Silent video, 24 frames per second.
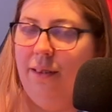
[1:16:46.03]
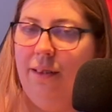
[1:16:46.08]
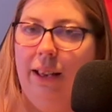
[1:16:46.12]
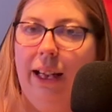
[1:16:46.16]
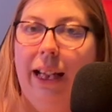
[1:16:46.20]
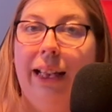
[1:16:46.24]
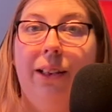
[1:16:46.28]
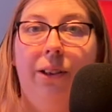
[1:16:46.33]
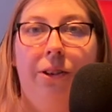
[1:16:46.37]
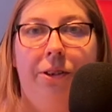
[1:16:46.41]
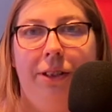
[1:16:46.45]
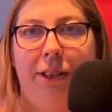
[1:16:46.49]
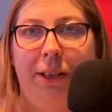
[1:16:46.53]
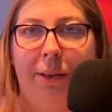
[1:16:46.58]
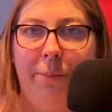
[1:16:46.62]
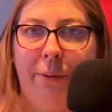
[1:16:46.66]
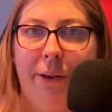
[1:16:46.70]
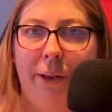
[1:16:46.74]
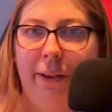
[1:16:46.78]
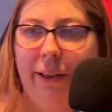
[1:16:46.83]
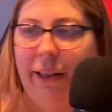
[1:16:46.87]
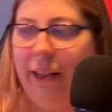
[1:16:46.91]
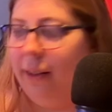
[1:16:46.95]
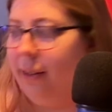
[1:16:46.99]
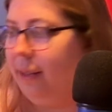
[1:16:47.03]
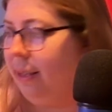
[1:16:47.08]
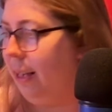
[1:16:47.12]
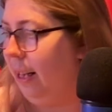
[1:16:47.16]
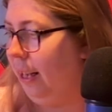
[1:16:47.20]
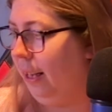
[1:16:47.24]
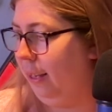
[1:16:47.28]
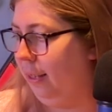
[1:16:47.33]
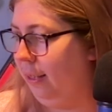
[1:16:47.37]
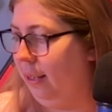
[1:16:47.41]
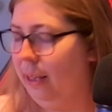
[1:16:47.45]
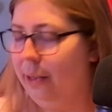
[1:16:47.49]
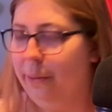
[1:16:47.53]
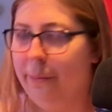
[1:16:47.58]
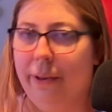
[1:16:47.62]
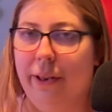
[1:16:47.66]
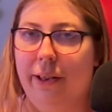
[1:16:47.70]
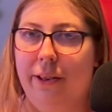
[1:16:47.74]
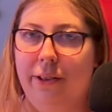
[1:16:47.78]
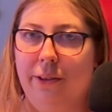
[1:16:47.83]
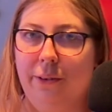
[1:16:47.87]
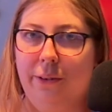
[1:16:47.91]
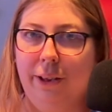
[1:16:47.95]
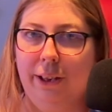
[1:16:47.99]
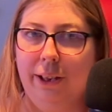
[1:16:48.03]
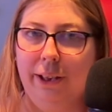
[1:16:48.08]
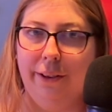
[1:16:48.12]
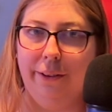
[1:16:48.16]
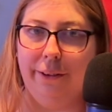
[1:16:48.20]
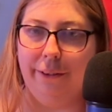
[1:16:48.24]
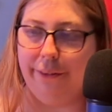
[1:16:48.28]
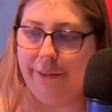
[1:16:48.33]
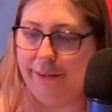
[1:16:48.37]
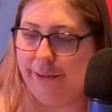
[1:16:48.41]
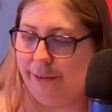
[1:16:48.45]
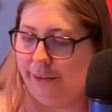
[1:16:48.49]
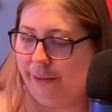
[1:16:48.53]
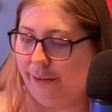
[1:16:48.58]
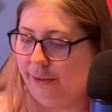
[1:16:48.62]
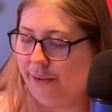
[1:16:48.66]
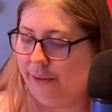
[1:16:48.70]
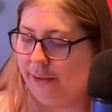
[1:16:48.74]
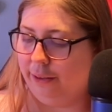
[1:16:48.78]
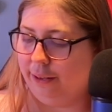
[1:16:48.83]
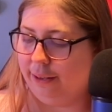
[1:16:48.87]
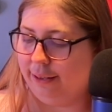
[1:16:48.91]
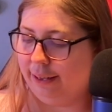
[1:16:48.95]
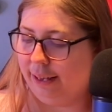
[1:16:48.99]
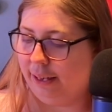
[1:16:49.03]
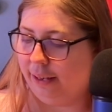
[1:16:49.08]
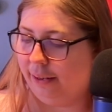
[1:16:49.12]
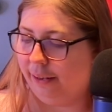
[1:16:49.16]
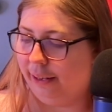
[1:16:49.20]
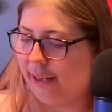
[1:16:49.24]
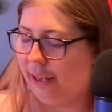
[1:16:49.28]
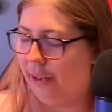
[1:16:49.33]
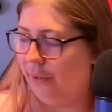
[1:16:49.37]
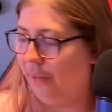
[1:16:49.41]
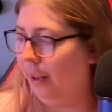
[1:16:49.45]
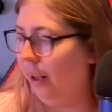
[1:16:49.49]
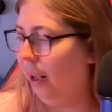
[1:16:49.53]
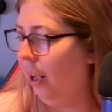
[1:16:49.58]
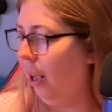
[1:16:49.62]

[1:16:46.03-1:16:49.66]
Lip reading: And Lucy's probably outside because that's what I do to get her to settle down.